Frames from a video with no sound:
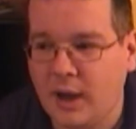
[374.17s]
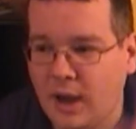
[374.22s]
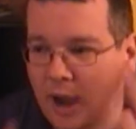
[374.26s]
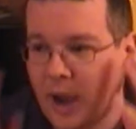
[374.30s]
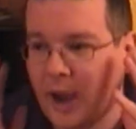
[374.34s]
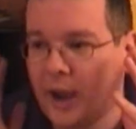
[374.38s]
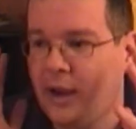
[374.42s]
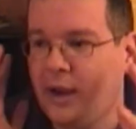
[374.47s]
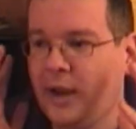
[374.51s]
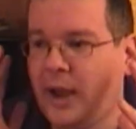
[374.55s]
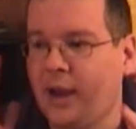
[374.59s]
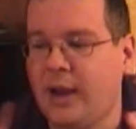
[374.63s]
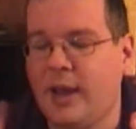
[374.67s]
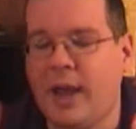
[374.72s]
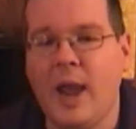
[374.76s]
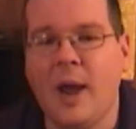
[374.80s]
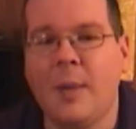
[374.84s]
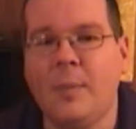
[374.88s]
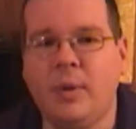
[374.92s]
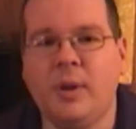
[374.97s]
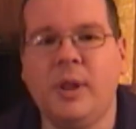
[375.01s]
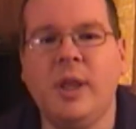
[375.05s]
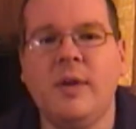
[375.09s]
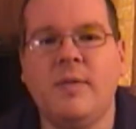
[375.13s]
I, I
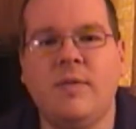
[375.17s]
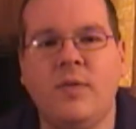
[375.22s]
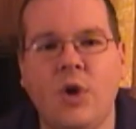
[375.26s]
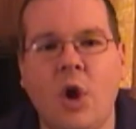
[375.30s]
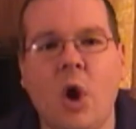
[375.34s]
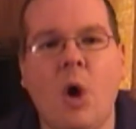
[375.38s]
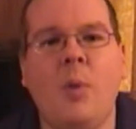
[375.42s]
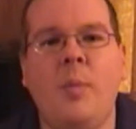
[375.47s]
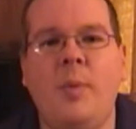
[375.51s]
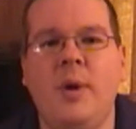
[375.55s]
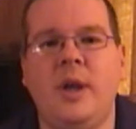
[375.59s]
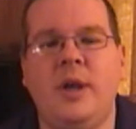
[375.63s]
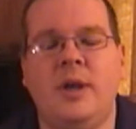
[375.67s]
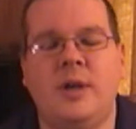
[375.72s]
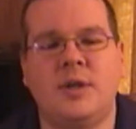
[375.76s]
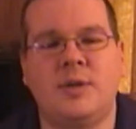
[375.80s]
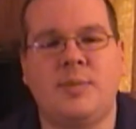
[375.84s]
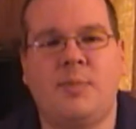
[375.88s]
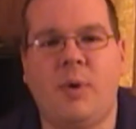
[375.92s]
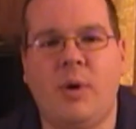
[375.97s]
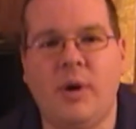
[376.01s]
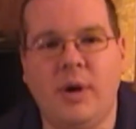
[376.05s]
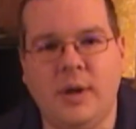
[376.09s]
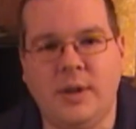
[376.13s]
can't believe nobody has
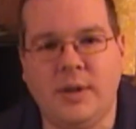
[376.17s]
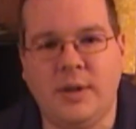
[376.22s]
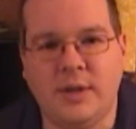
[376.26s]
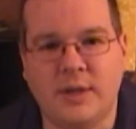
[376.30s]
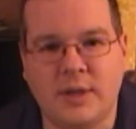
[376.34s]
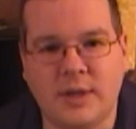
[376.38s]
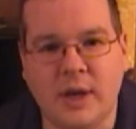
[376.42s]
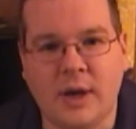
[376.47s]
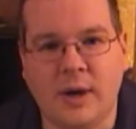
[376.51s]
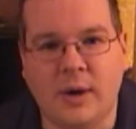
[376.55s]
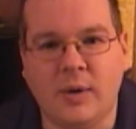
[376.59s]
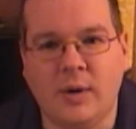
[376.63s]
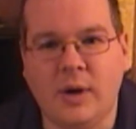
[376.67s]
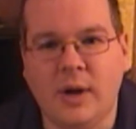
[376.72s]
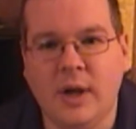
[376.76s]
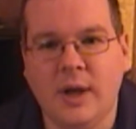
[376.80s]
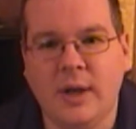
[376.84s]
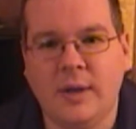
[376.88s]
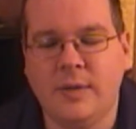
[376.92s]
pointed this out.